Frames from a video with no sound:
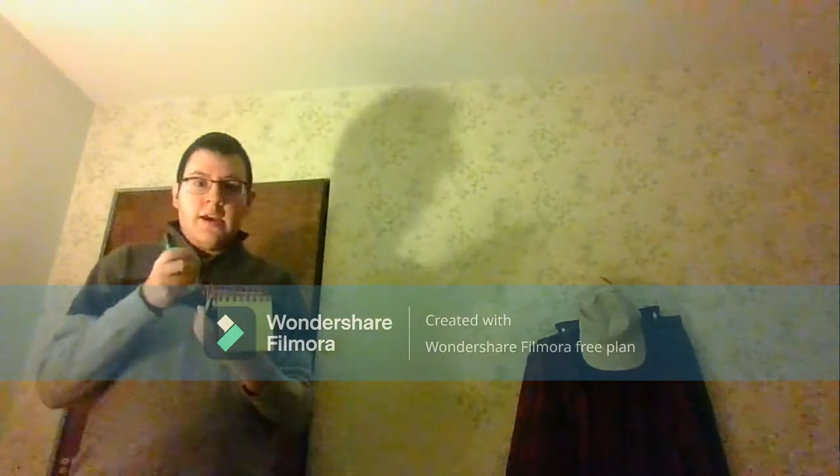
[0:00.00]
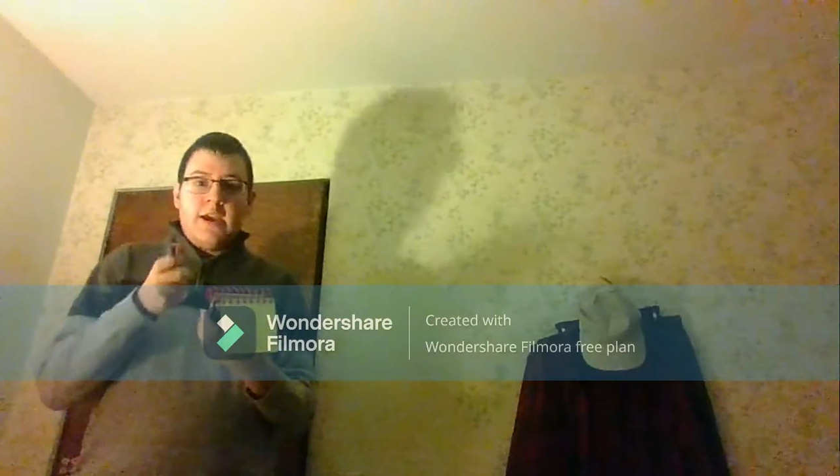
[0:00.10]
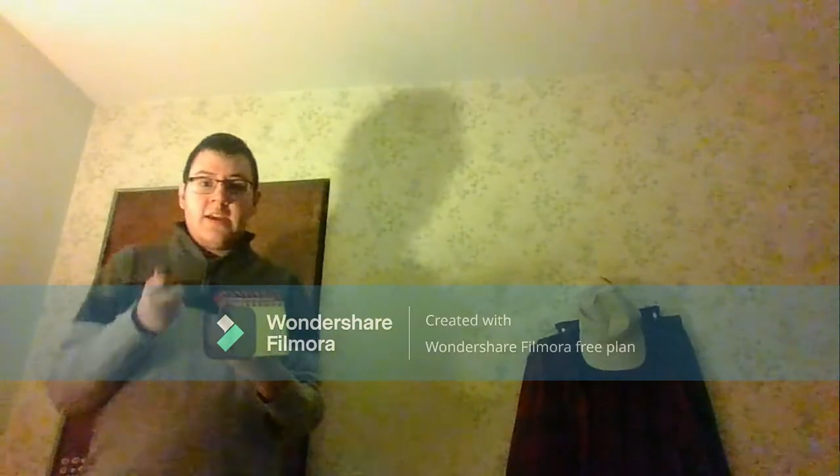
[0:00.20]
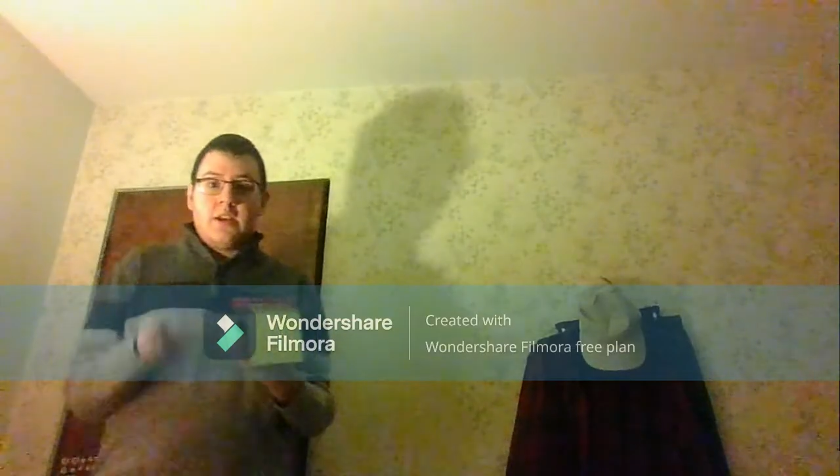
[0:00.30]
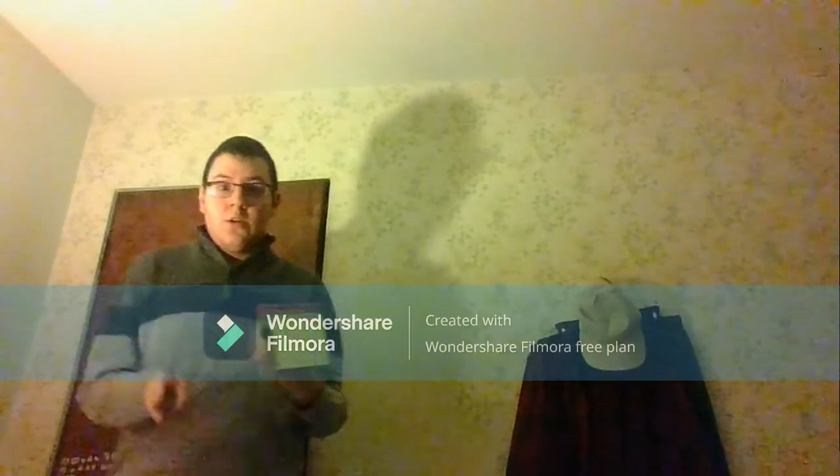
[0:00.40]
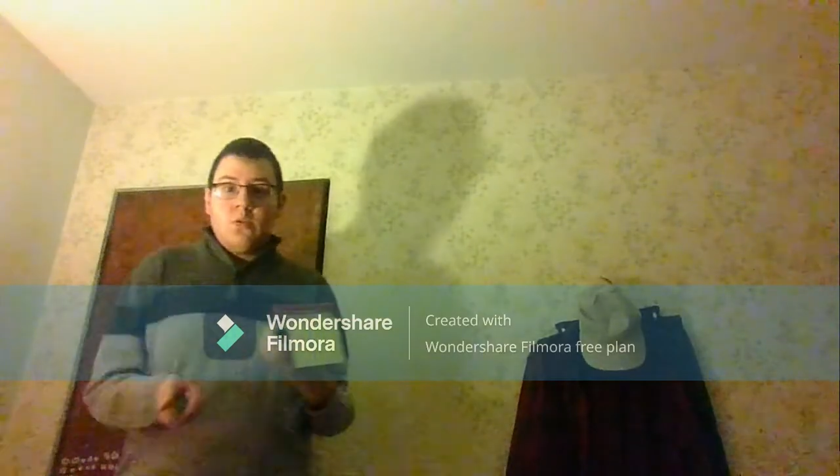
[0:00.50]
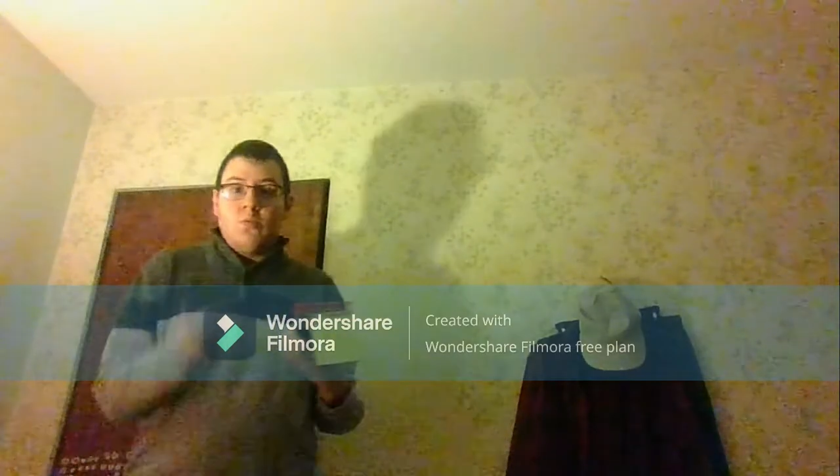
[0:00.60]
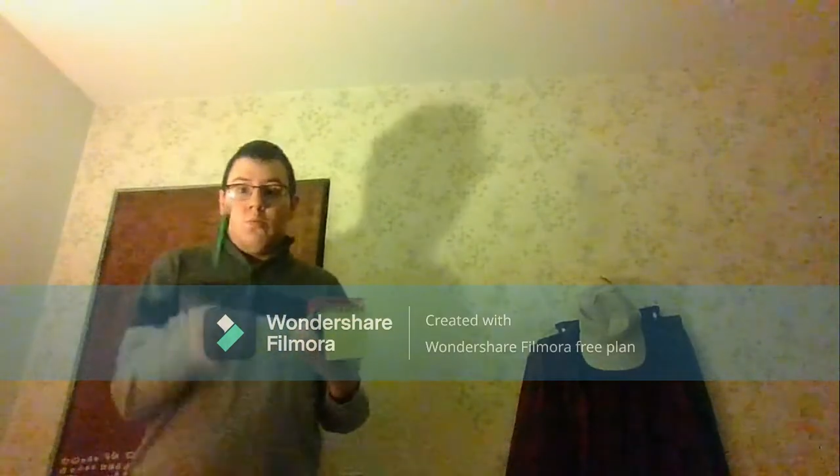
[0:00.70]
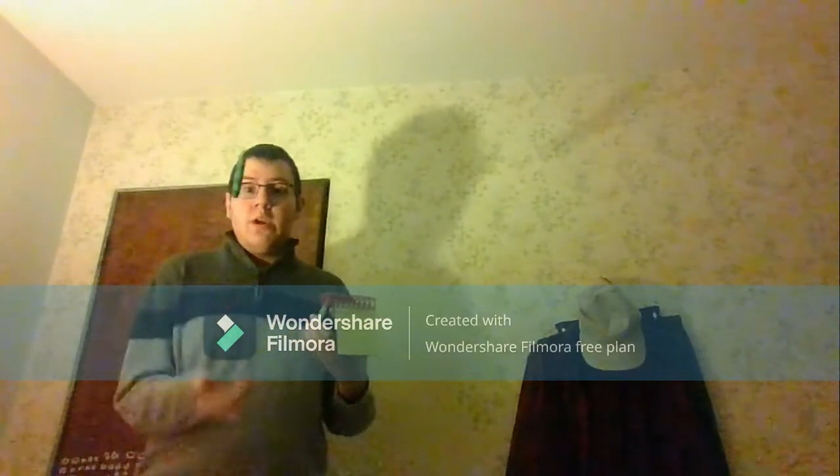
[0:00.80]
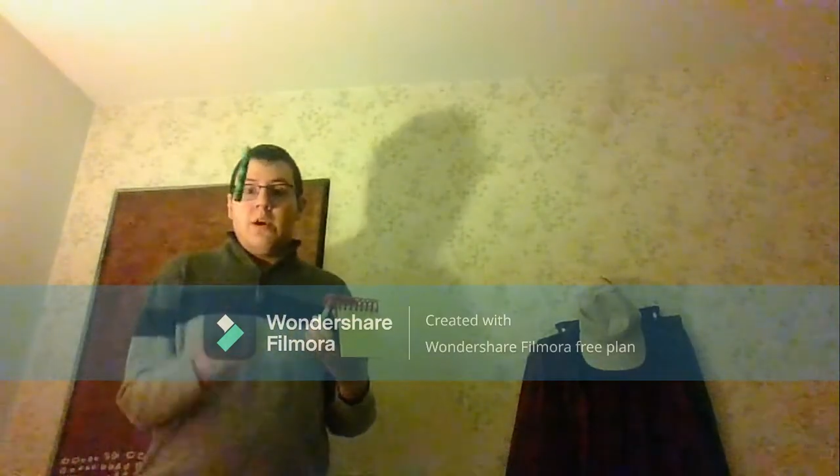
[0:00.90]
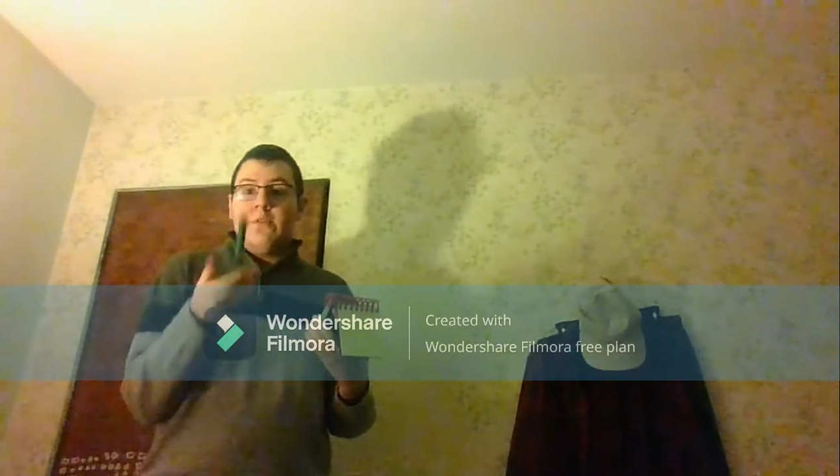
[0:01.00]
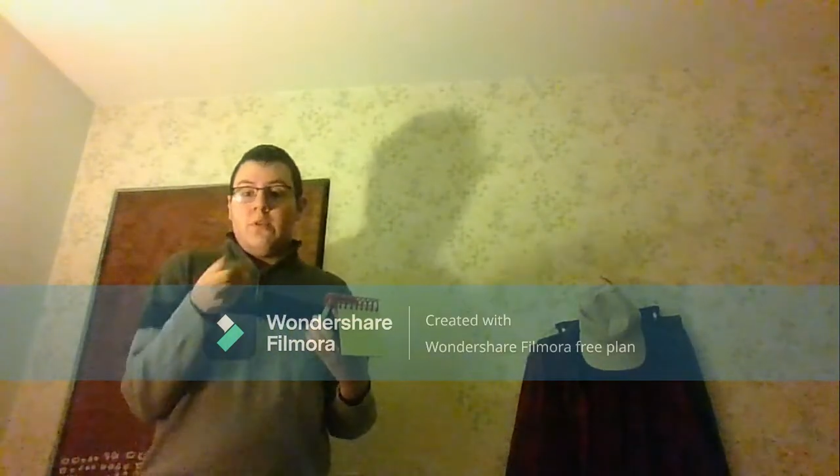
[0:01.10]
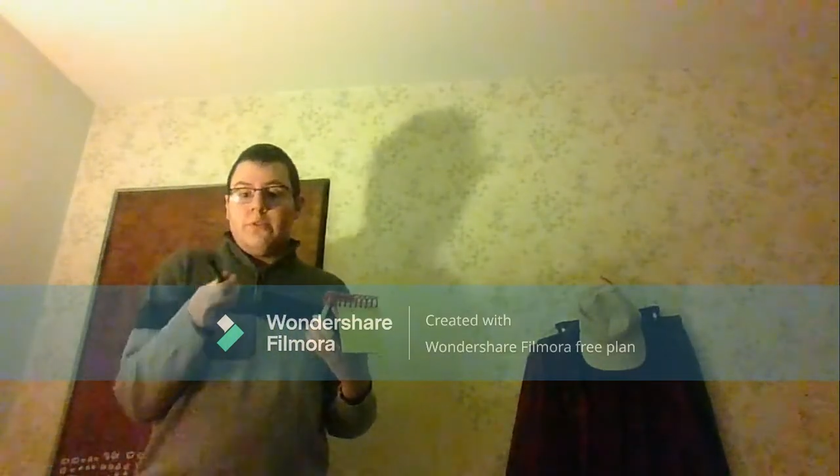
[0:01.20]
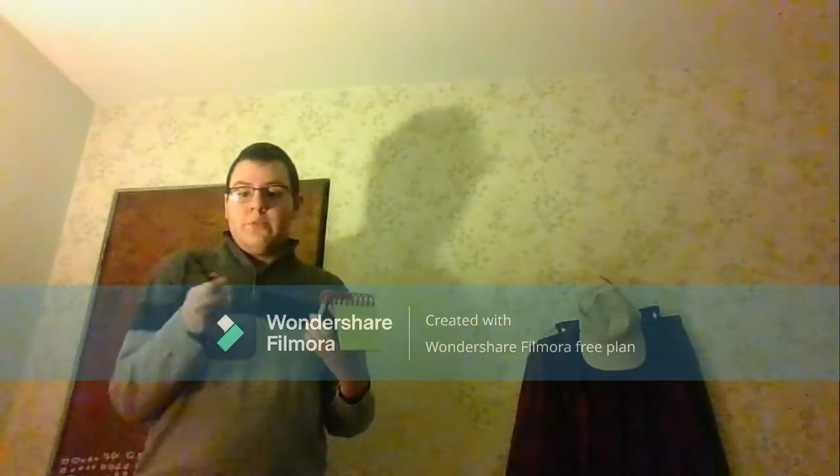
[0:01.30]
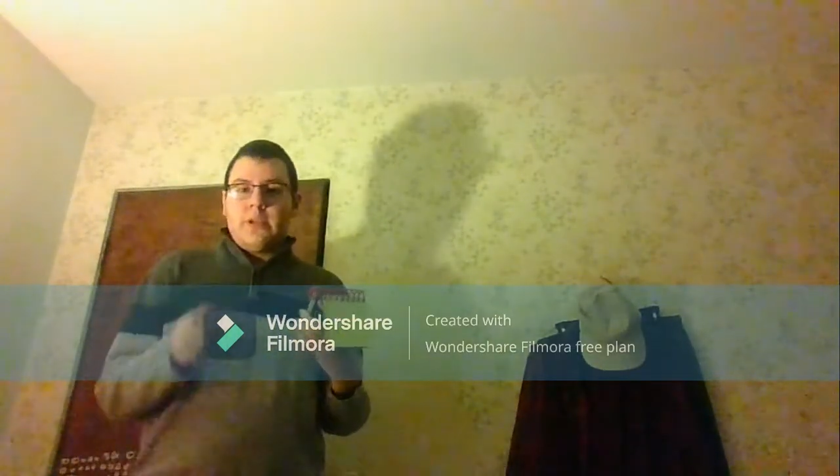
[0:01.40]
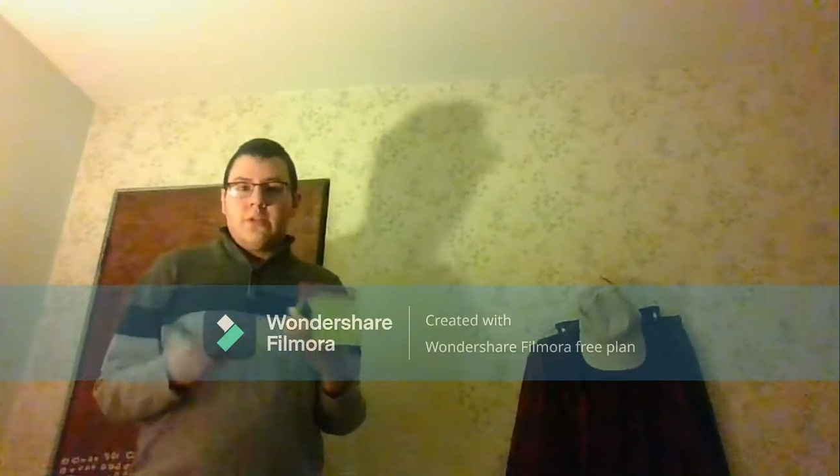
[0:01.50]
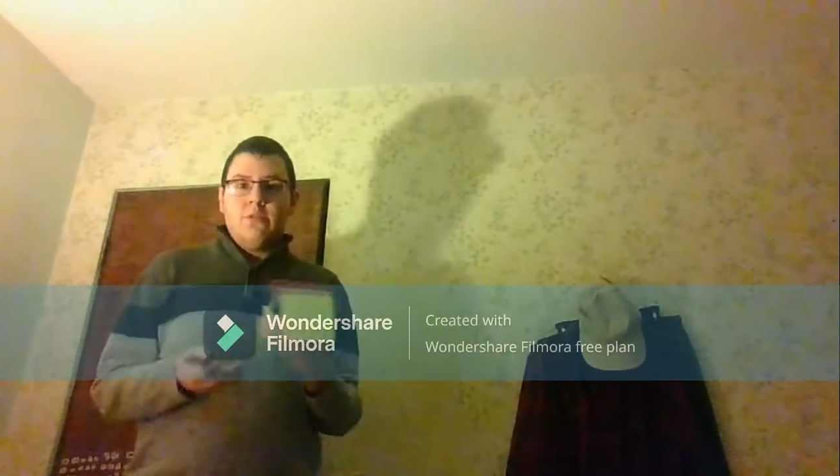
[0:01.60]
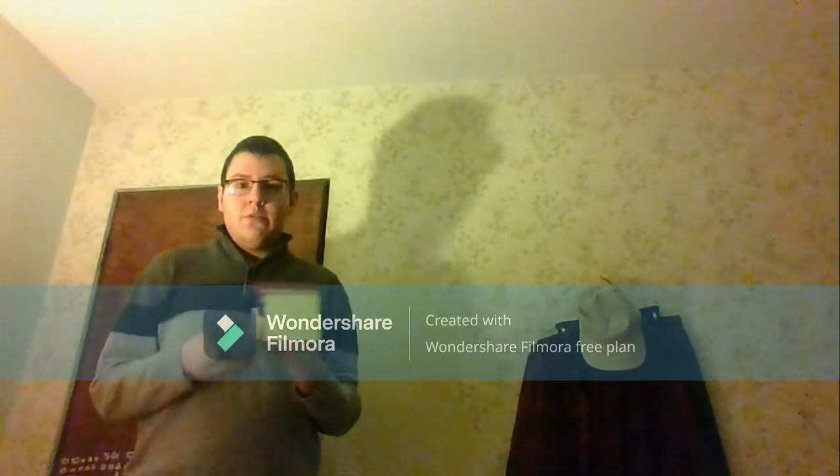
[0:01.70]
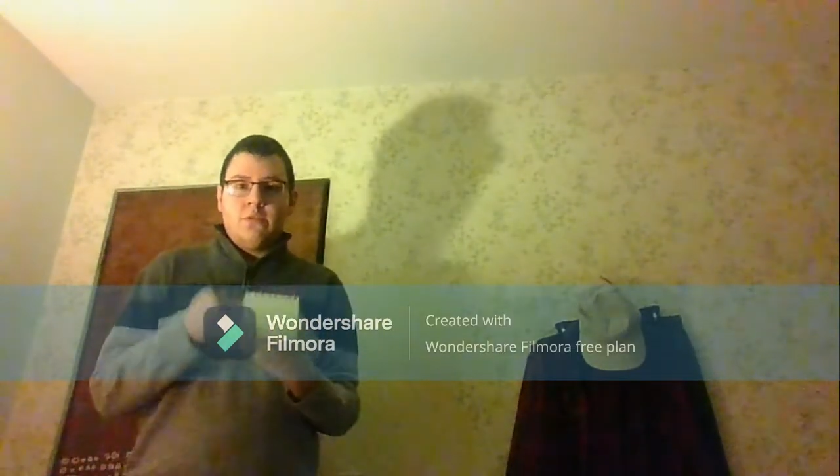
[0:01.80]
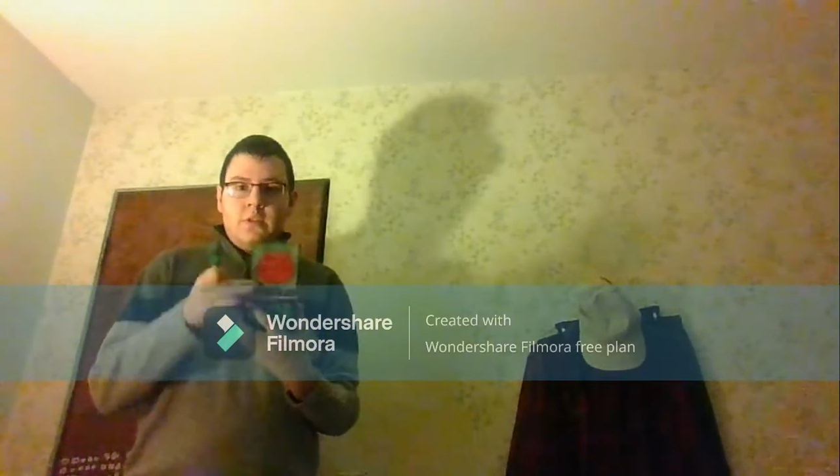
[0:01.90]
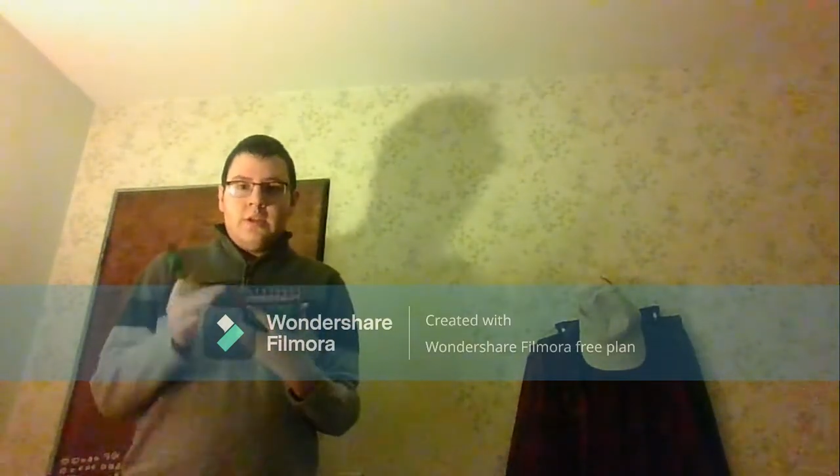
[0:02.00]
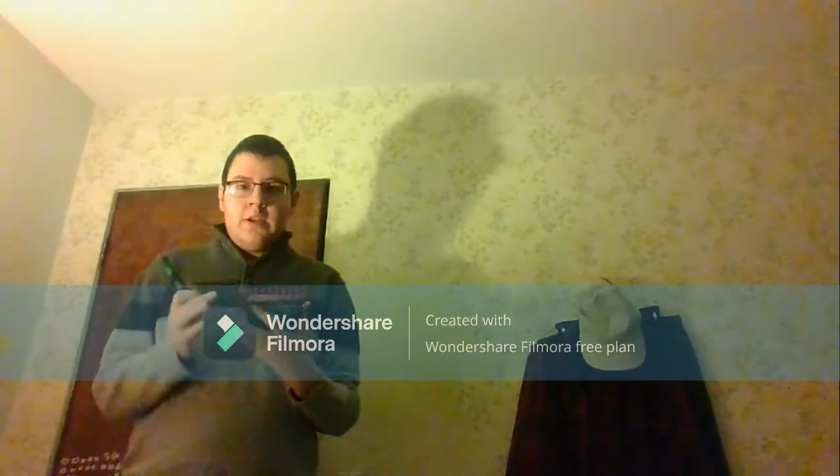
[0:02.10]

Hey, we have all three clues.